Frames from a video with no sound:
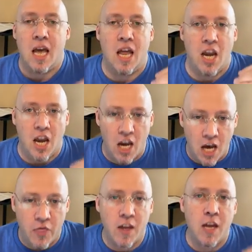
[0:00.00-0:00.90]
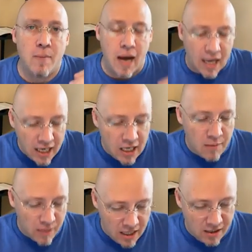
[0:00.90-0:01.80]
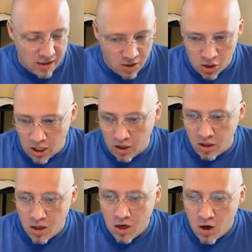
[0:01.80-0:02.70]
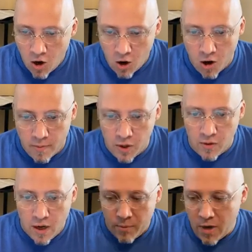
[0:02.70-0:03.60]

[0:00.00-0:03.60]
and nothing by any means shall harm you.